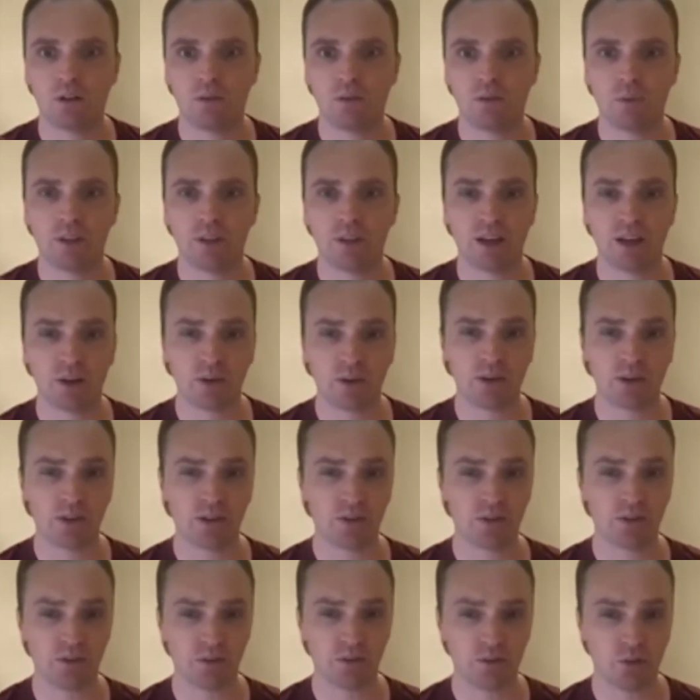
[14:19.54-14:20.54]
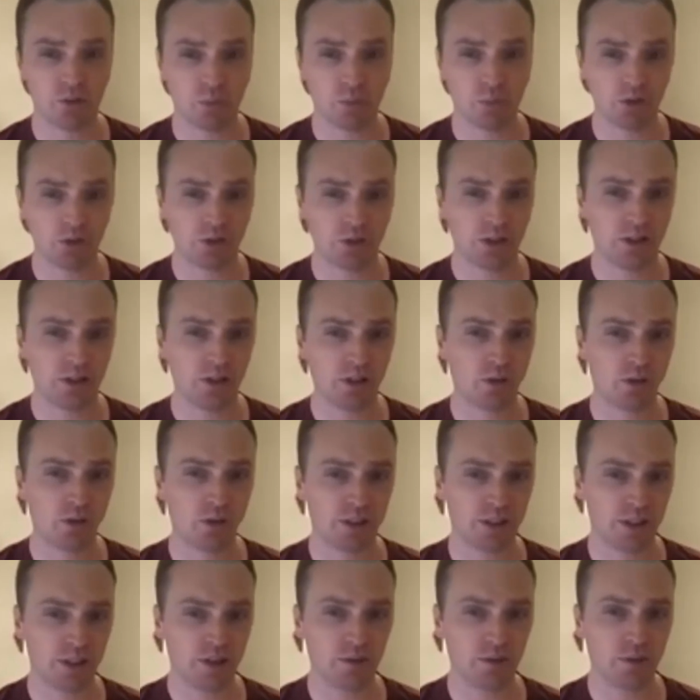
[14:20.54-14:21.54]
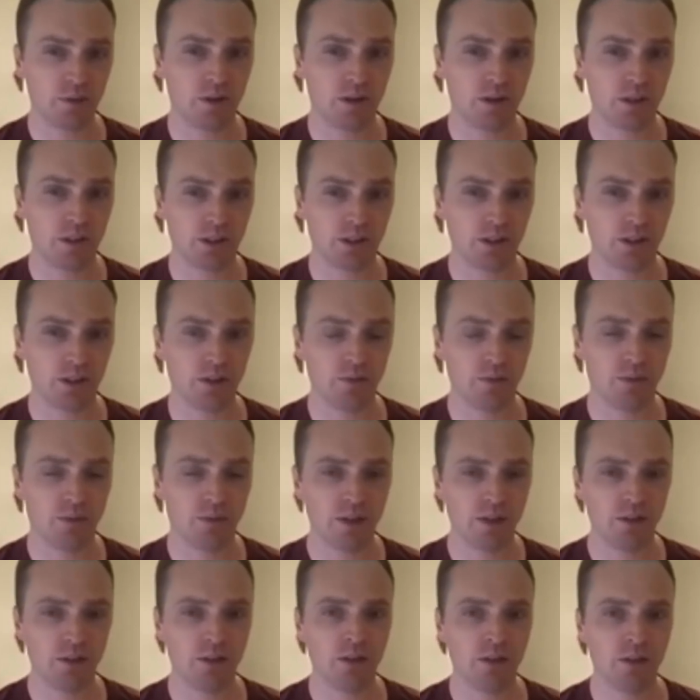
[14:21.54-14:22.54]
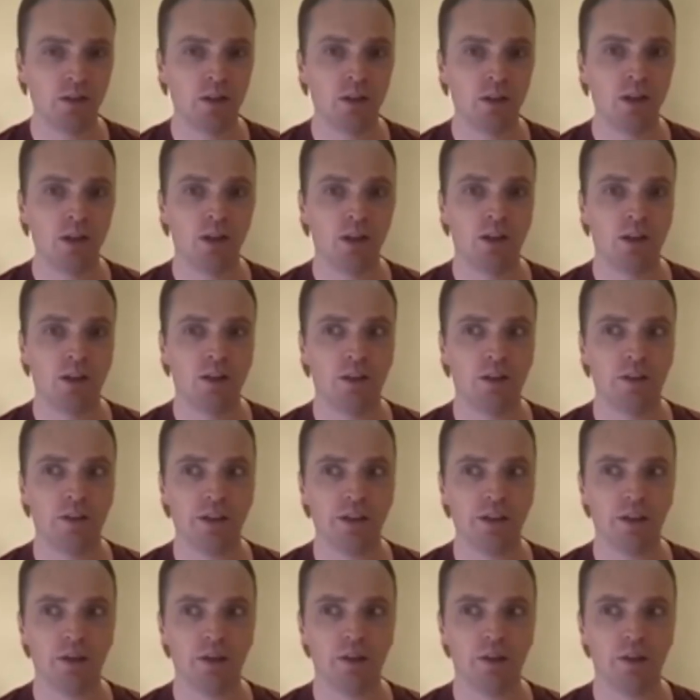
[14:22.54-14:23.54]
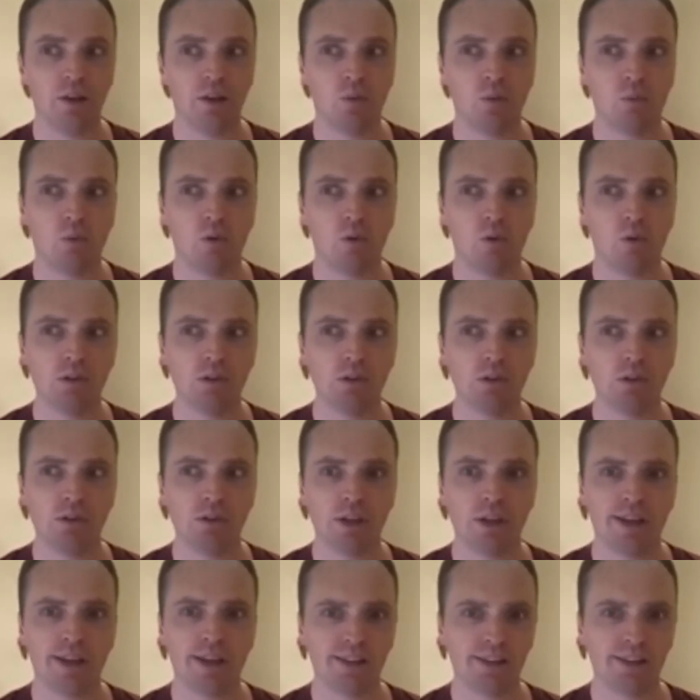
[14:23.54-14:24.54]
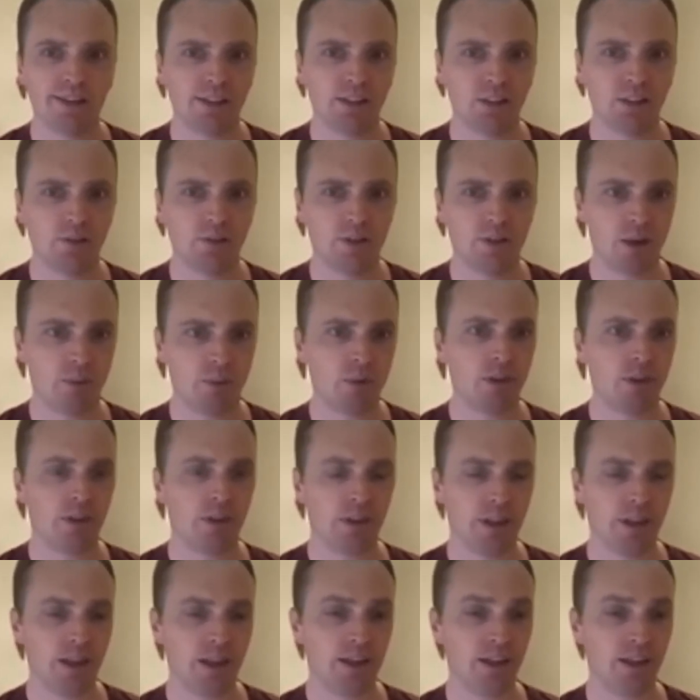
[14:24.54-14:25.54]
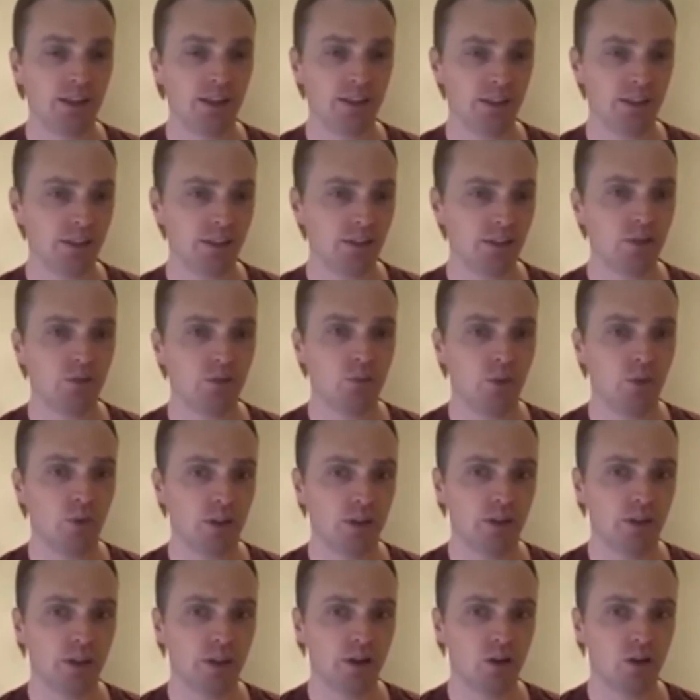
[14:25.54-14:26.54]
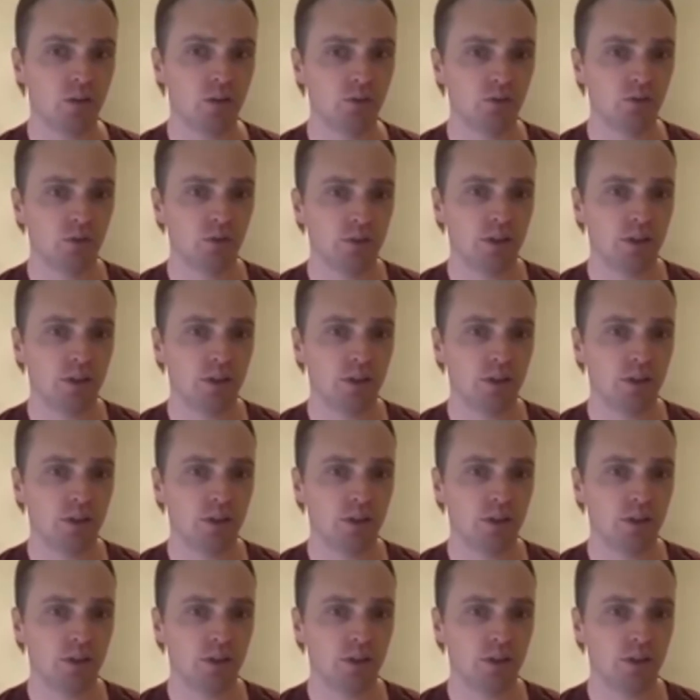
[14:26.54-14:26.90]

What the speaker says: without going into too much detail or identifying the vendor, there was a sense of apathy that had existed within their culture.